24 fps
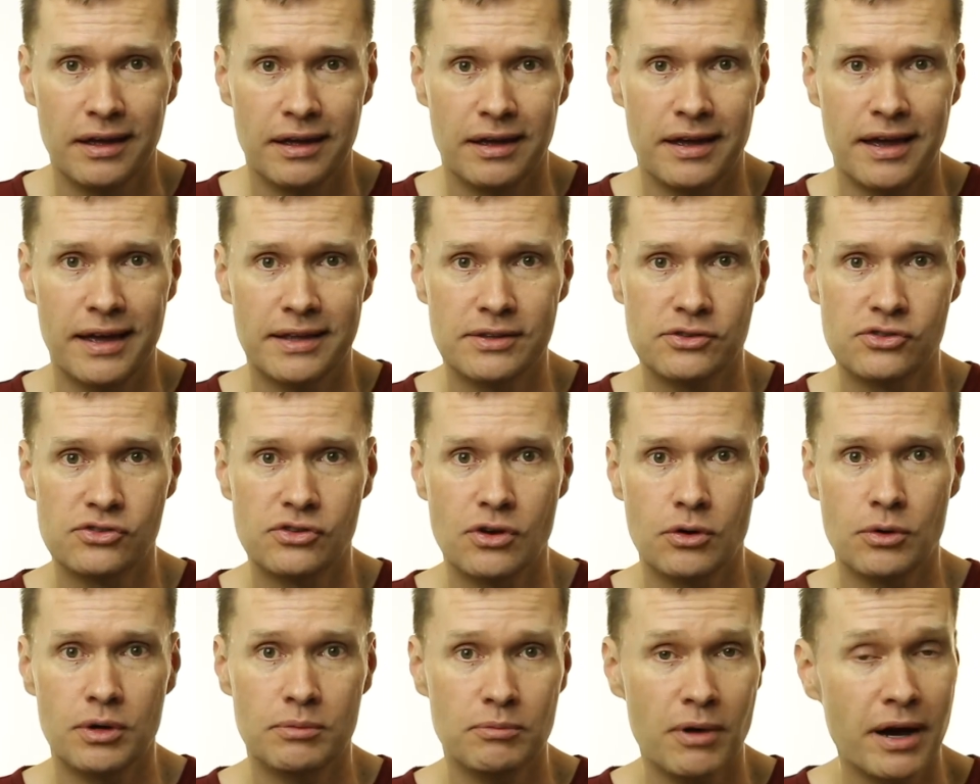And
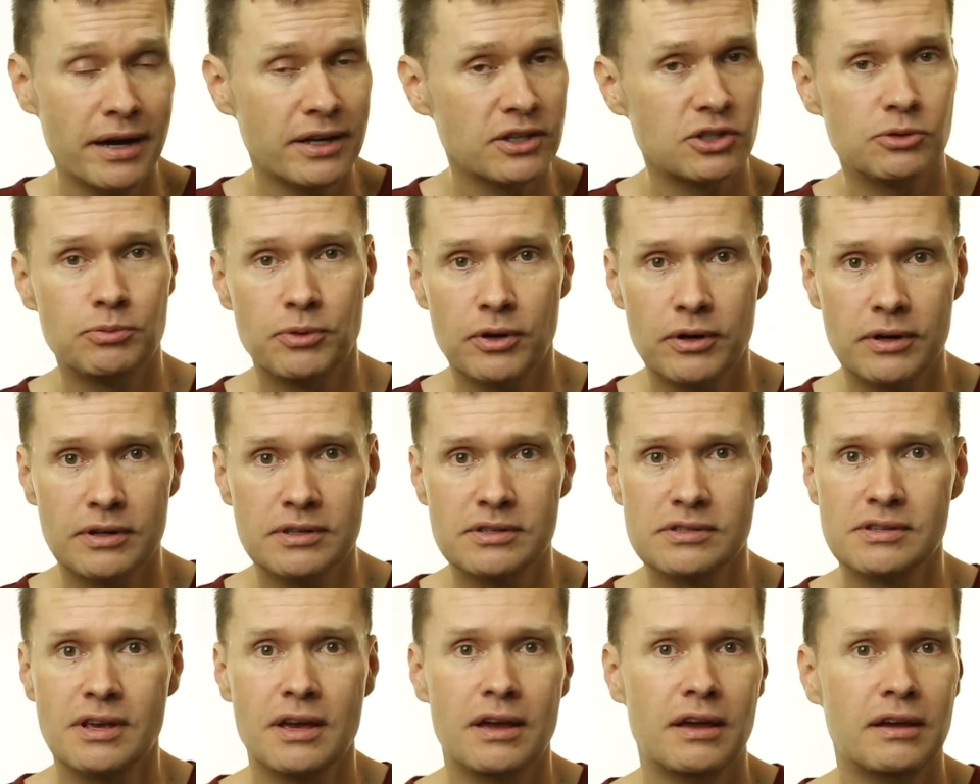so in my
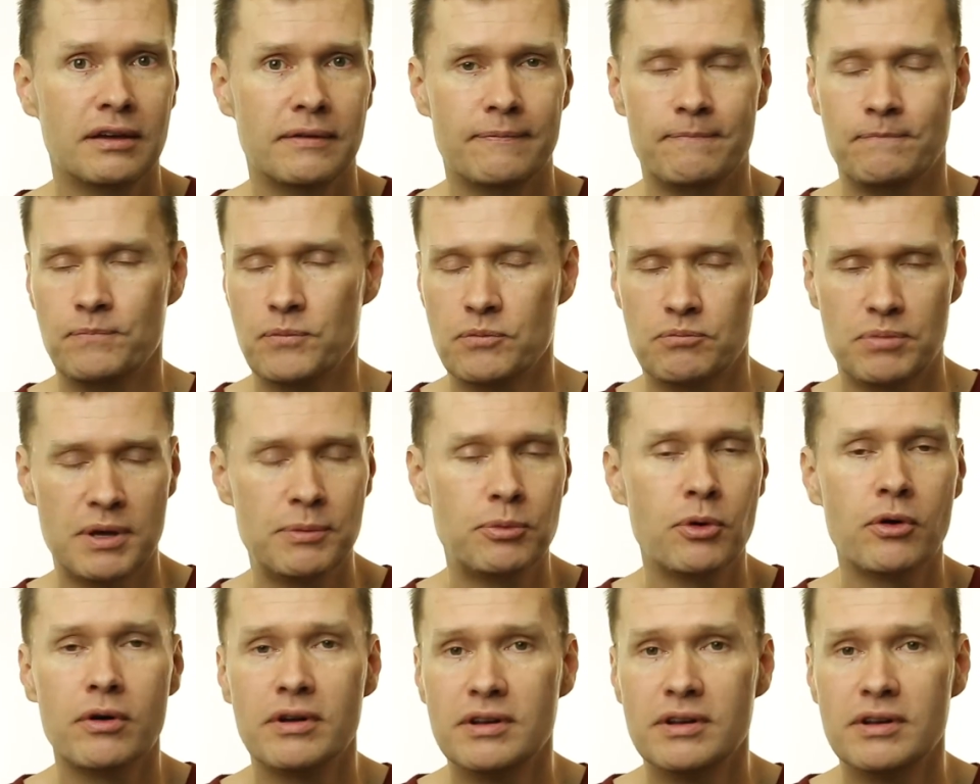experience, people